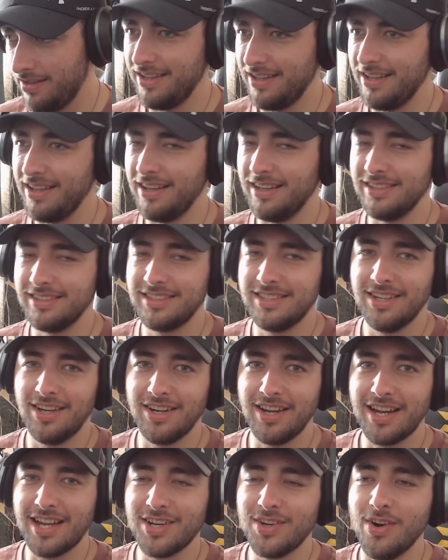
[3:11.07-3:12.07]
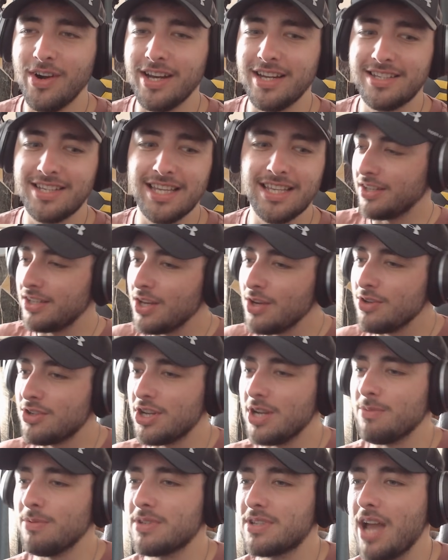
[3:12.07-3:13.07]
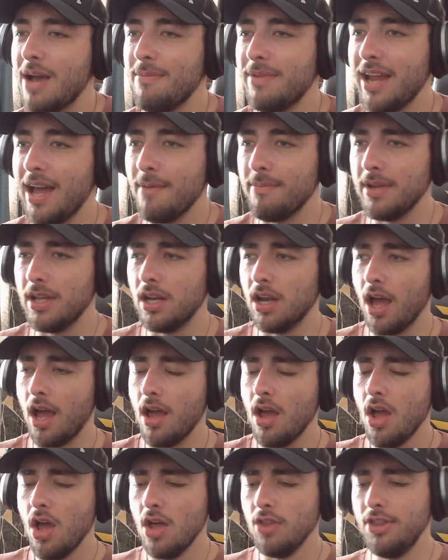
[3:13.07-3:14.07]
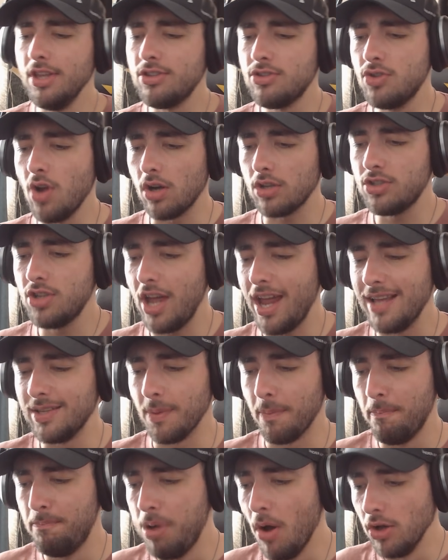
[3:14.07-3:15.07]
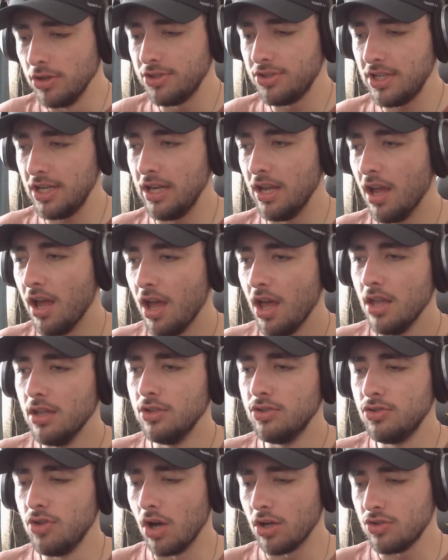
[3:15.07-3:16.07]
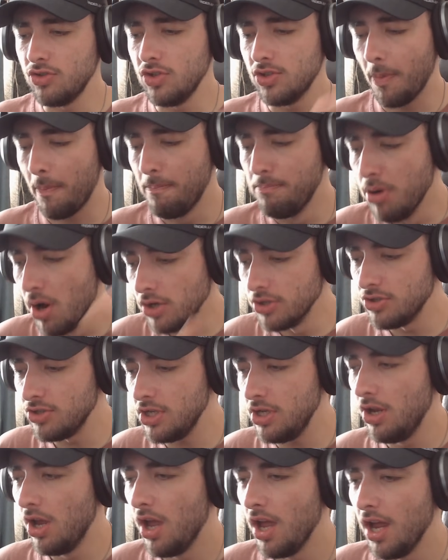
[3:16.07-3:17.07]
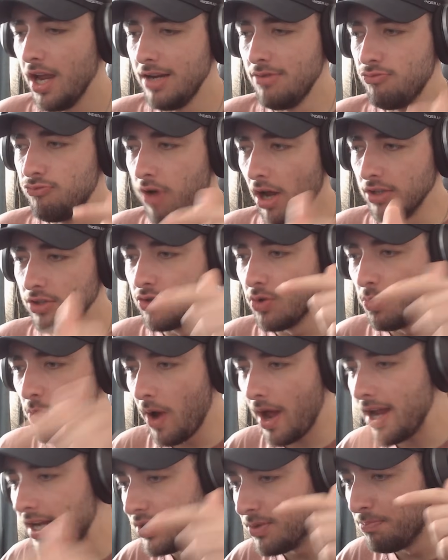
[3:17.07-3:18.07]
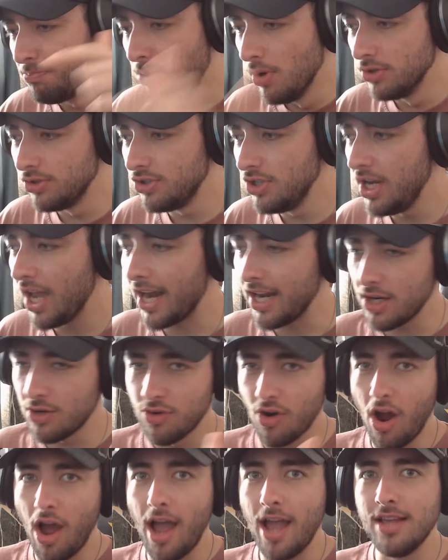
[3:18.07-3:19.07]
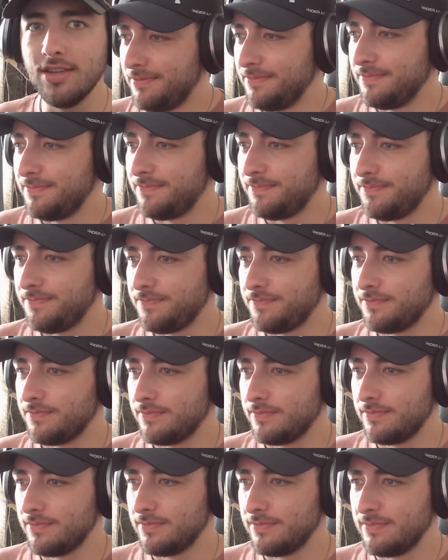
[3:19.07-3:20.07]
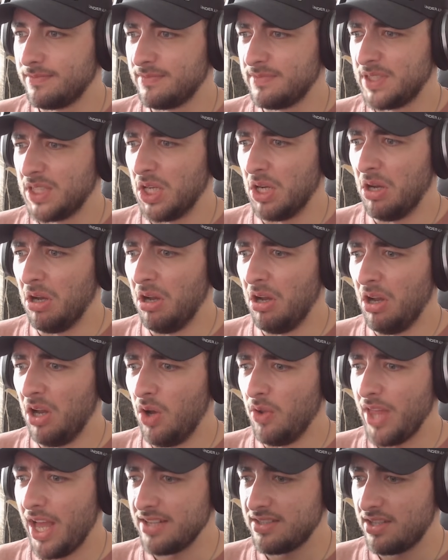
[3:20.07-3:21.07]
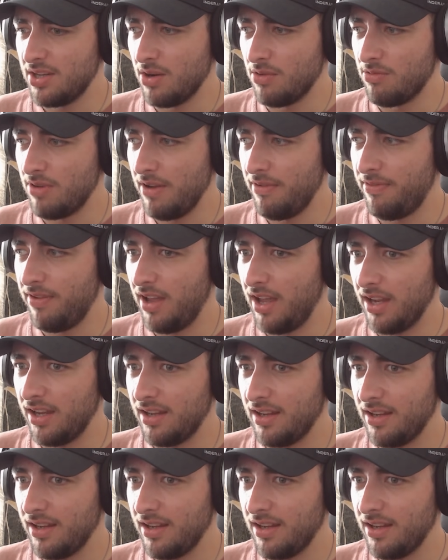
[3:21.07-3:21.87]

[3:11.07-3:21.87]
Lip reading: Oh, God. I can already see the YouTubers coming out being like, this doctor is a pussy. This doctor is a pussy. He runs away. He's a pussy. And he cries. Oh, that's horrific.